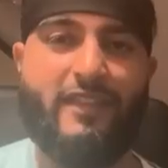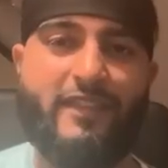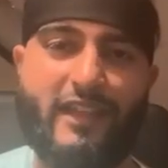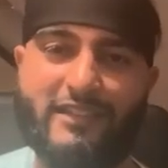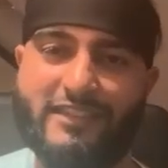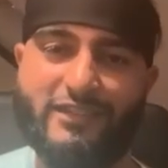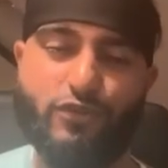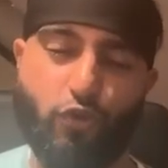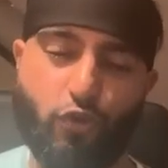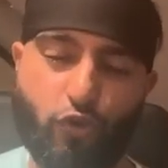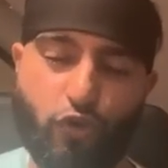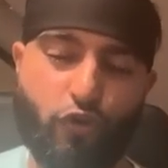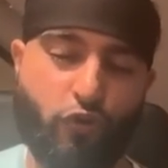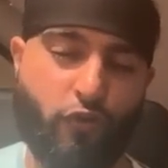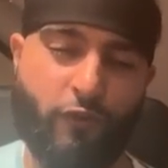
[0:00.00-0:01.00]
that is
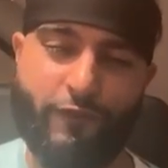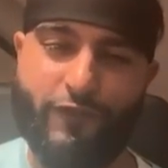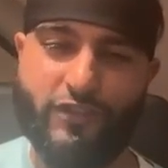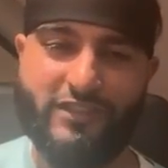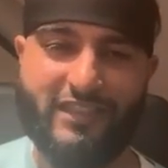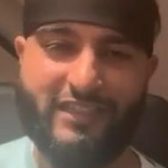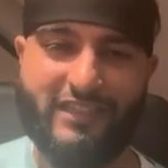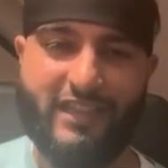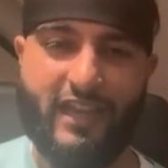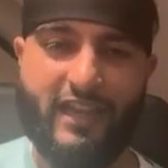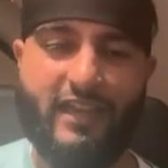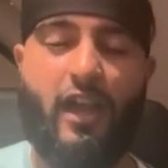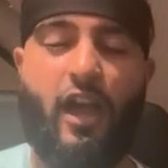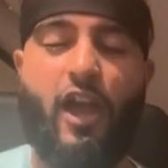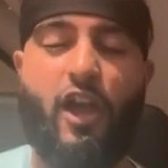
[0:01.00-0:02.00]
all for today.
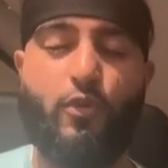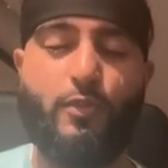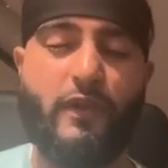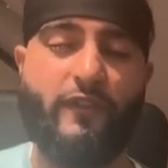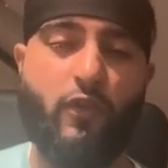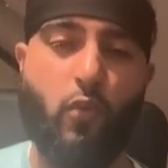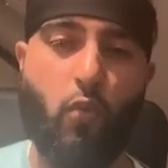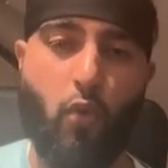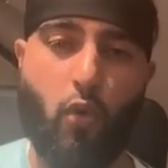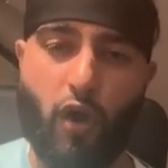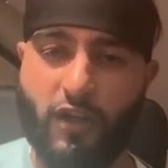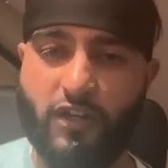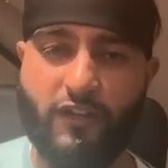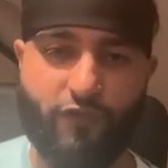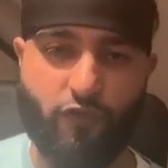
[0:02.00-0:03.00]
I hope you have a
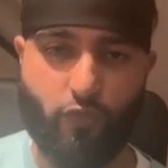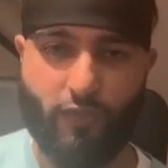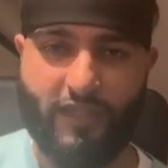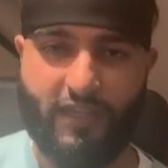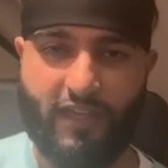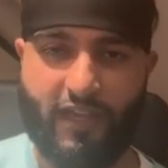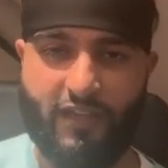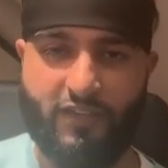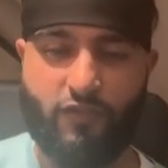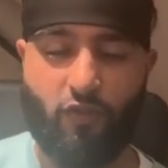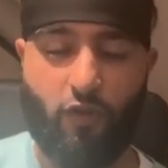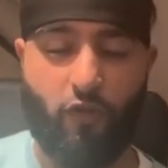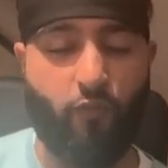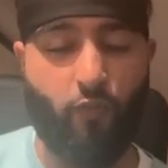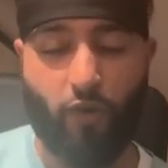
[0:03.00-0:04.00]
wonderful weekend
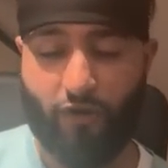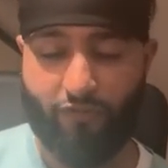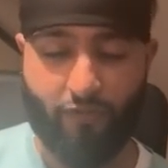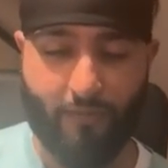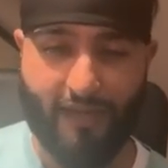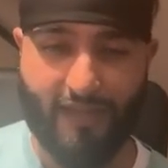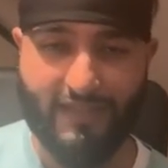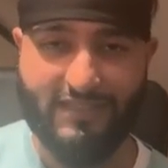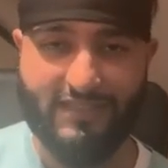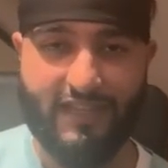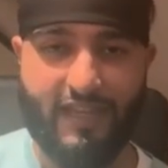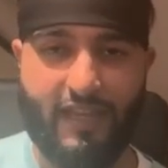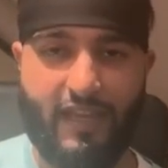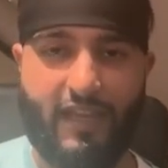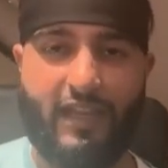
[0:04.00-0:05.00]
of what remains.
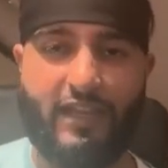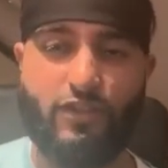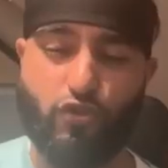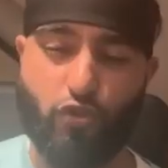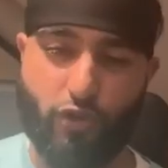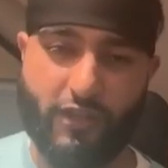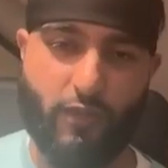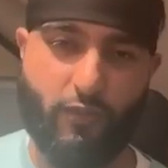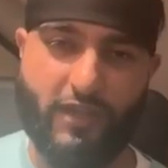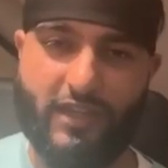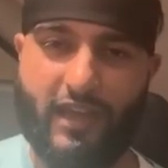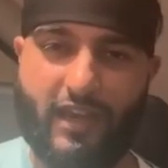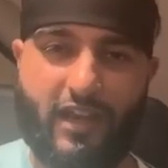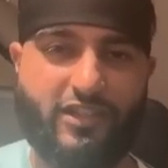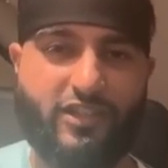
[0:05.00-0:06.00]
Enjoy the week,
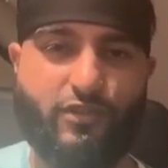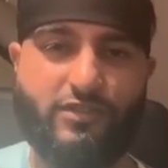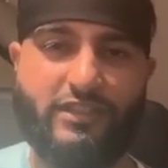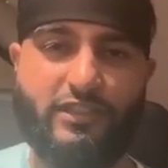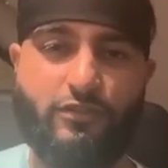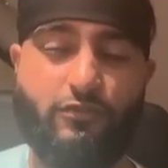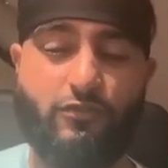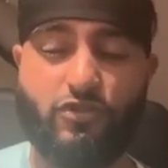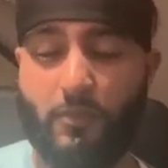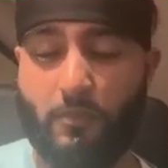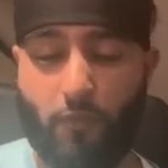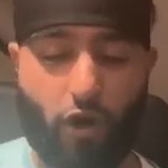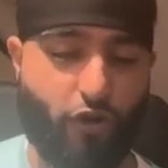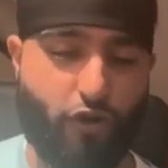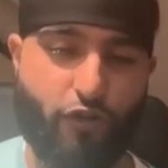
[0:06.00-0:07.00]
and I shall see you
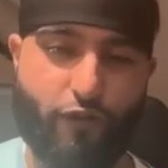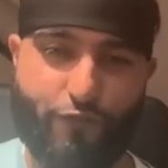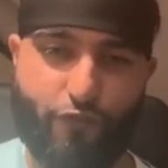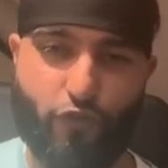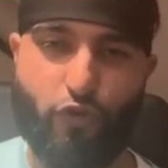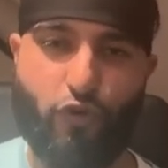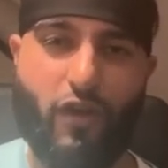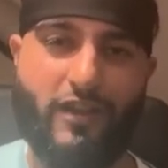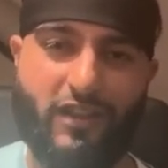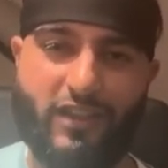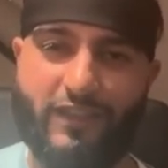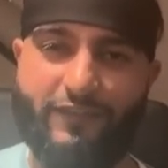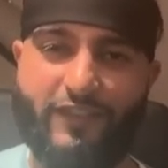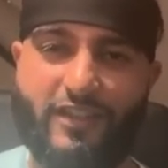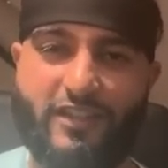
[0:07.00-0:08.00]
tomorrow for
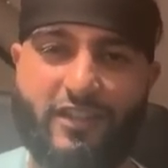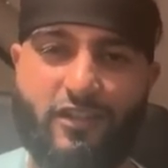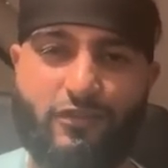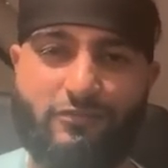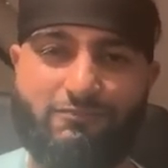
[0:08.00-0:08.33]
another video.